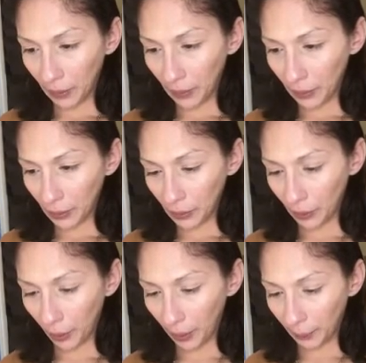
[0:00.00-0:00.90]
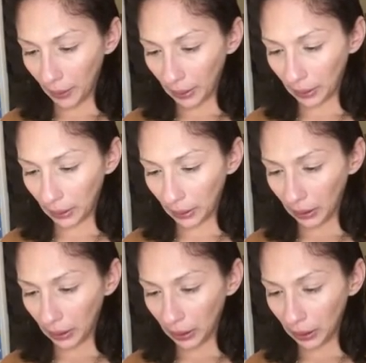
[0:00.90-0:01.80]
So automatically
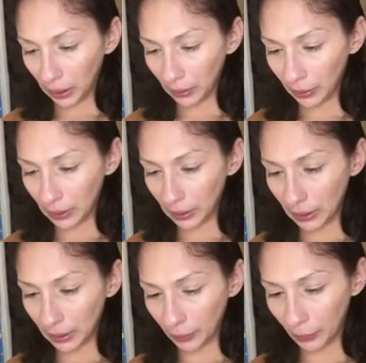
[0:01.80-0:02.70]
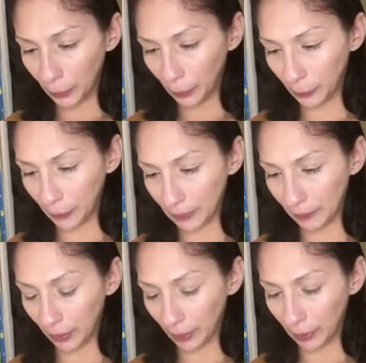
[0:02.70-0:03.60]
here, I see someone who is
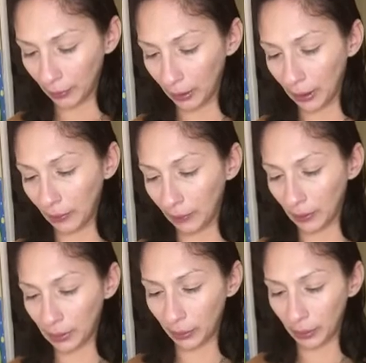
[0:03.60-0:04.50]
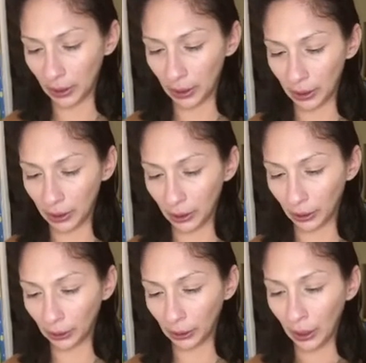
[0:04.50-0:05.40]
very creative, loves to be in nature,
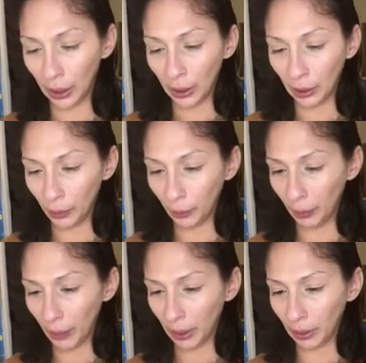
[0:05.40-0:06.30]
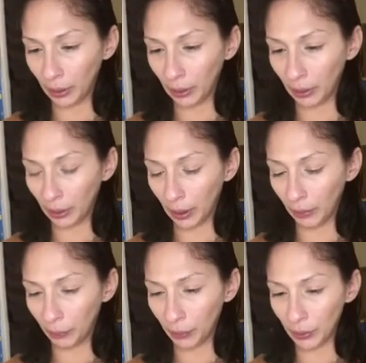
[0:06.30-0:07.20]
who may love
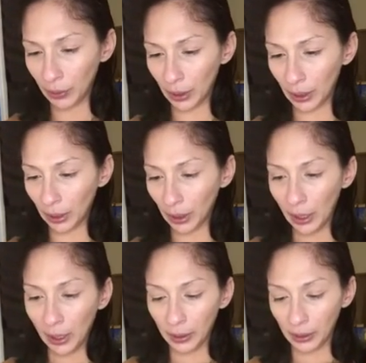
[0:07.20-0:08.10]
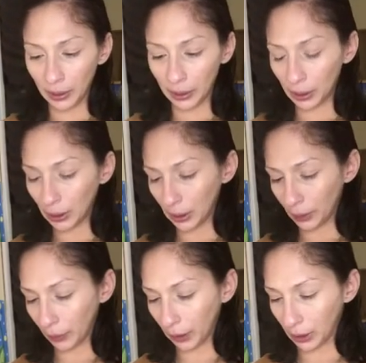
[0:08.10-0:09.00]
music. This
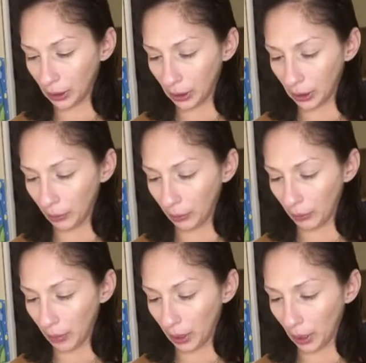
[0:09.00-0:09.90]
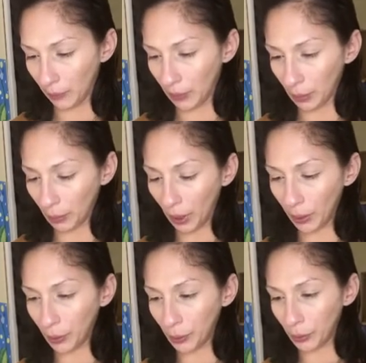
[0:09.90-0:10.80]
relationship may have
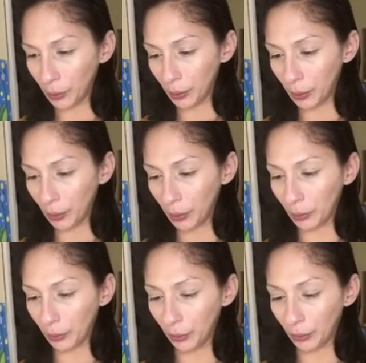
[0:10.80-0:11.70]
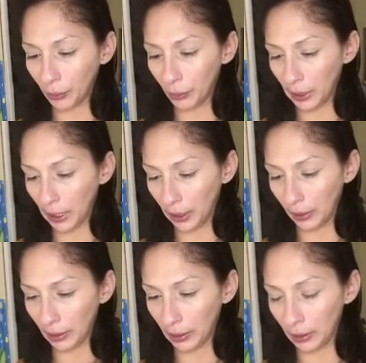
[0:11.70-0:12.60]
inspired you, or
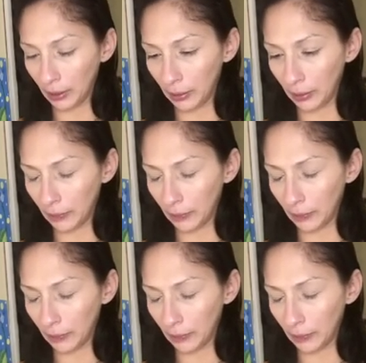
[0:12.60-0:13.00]
has